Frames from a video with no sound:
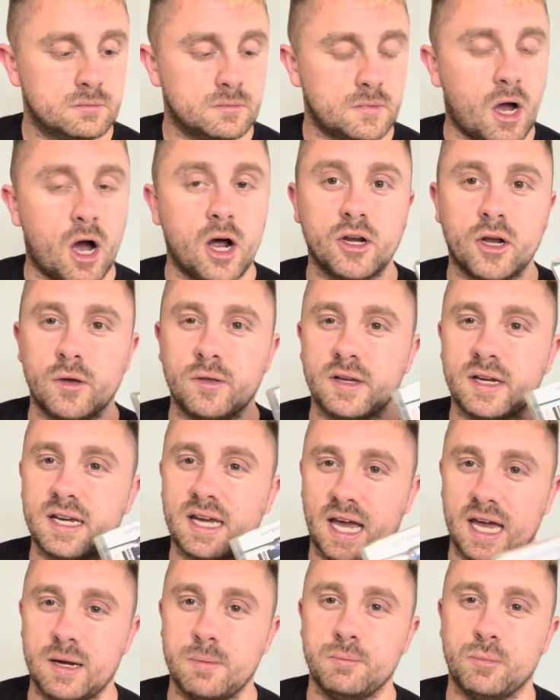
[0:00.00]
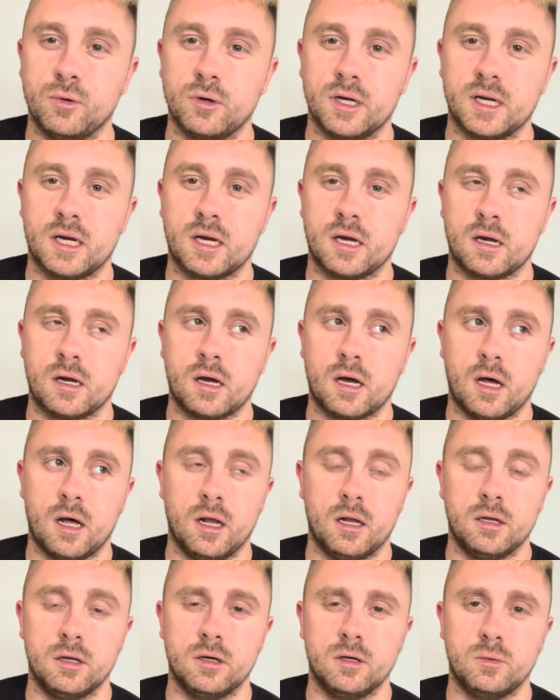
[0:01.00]
know the Game Boy
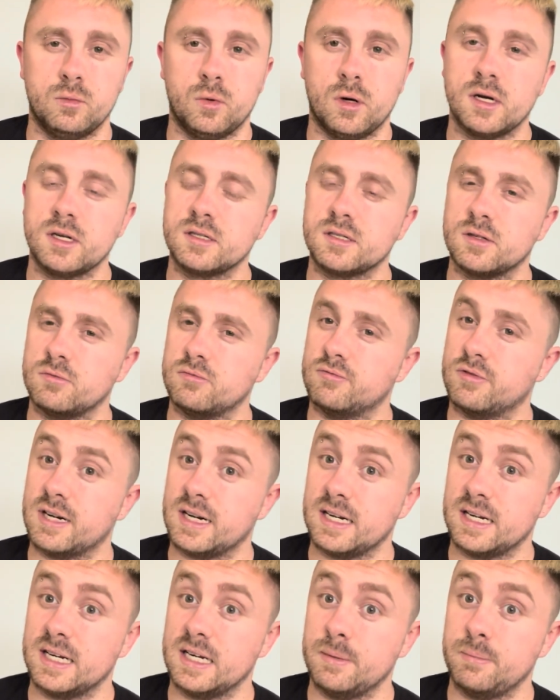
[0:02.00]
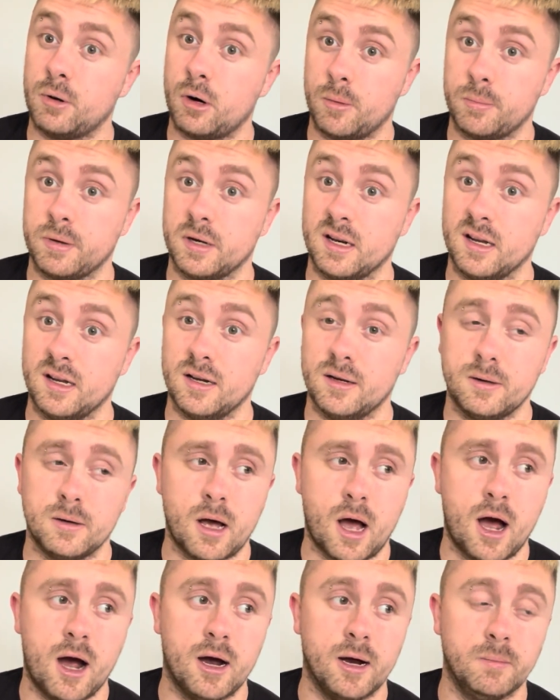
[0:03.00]
Color ones are really popular.
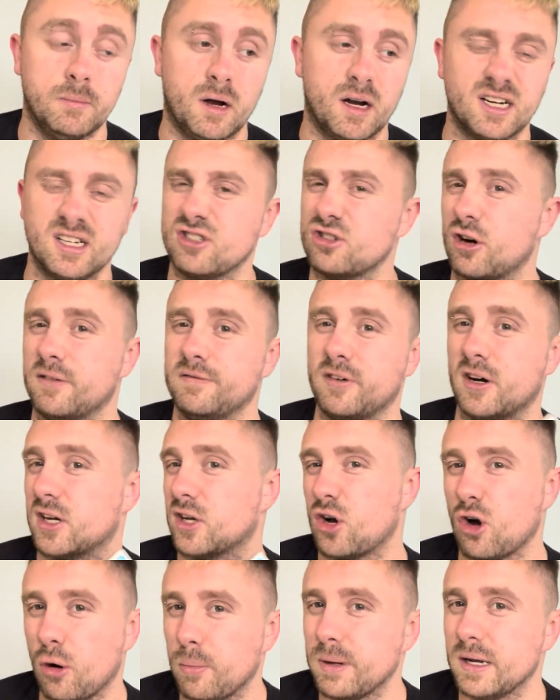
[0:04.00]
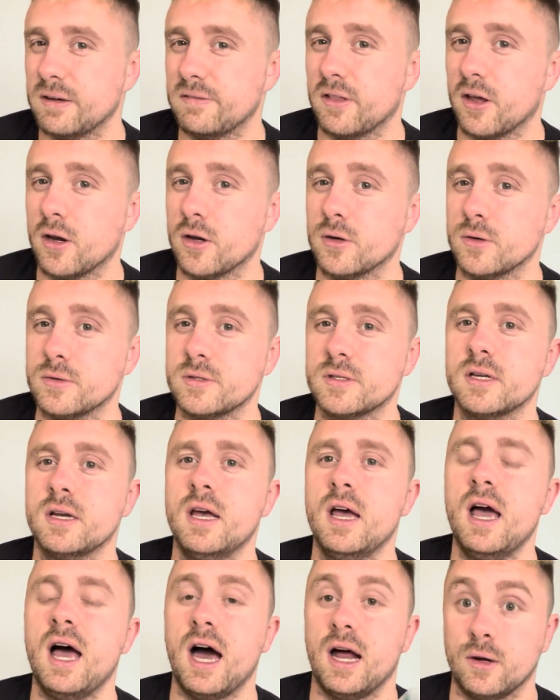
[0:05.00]
I need to try and find a copy of those,
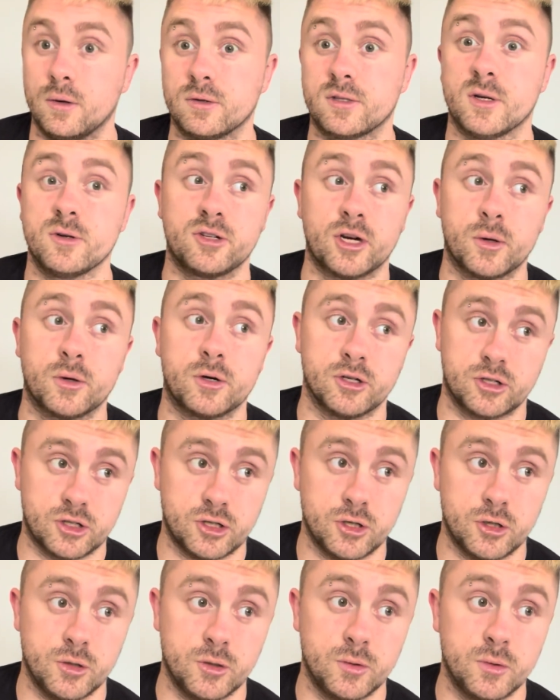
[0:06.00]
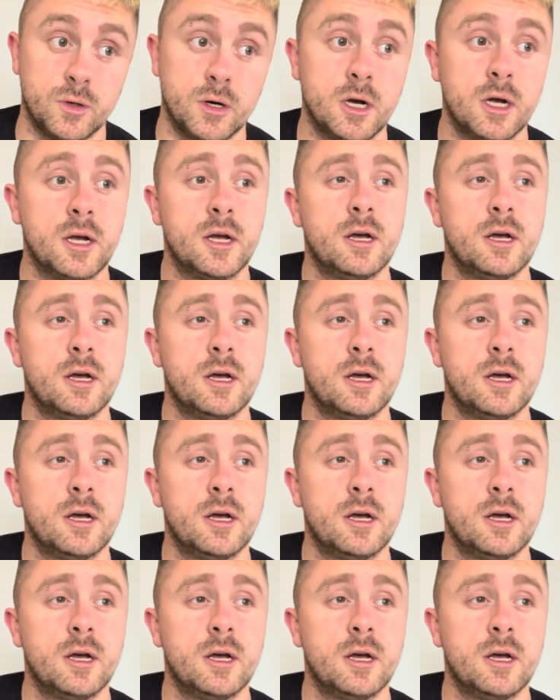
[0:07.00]
and also Joker 2.